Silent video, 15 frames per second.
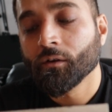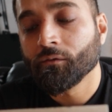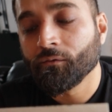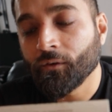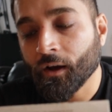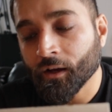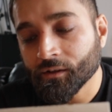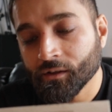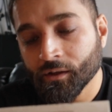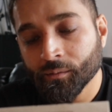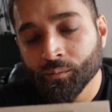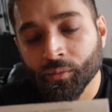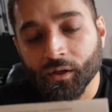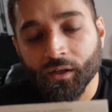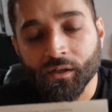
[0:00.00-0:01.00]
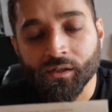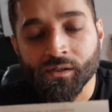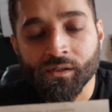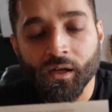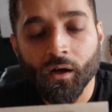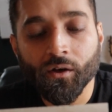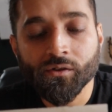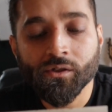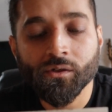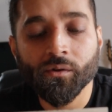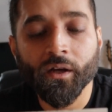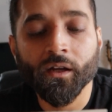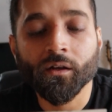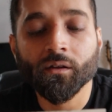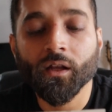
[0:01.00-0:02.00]
Vahdam is also
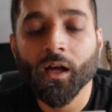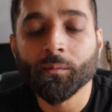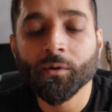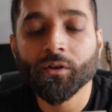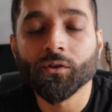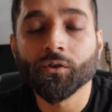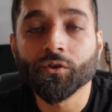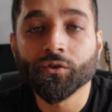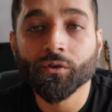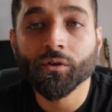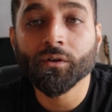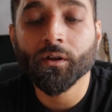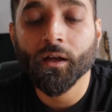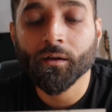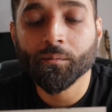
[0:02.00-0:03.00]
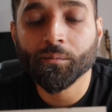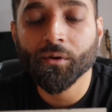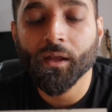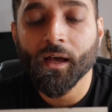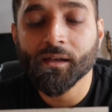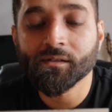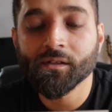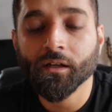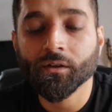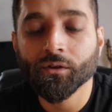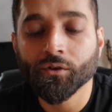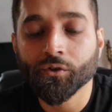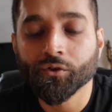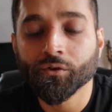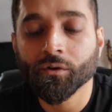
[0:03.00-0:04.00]
a climate neutral and plastic
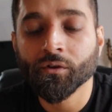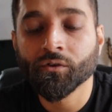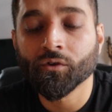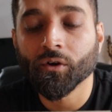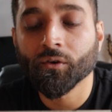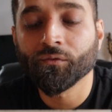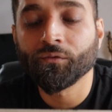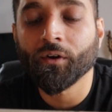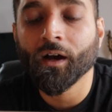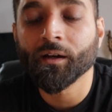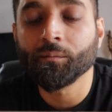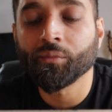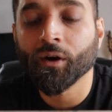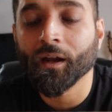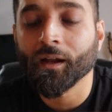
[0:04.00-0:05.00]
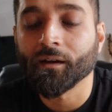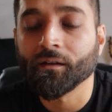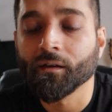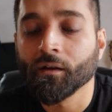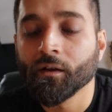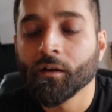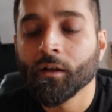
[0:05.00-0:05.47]
neutral certified brand.